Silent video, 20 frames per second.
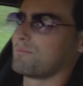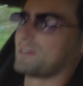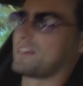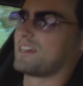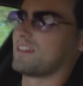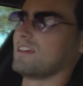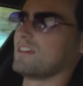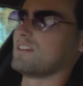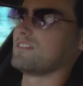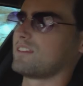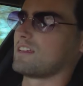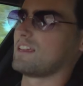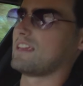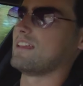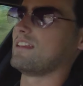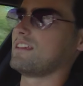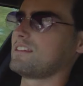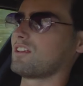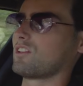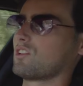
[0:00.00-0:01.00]
because
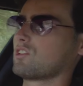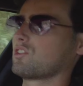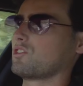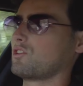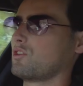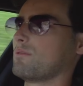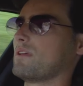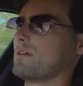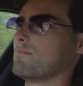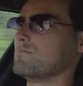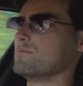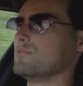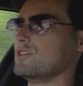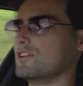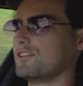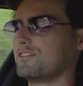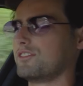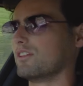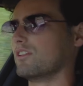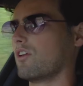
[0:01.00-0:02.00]
it is a little bit
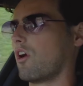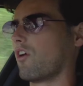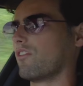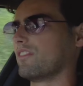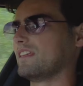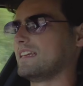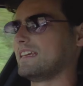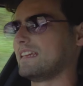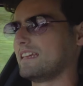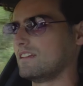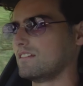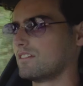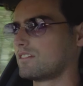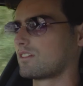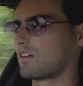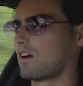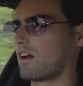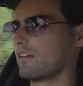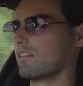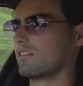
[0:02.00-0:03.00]
muted on the
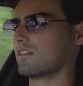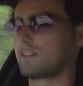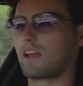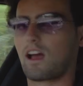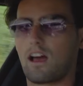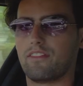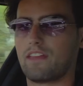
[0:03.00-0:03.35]
inside of the car,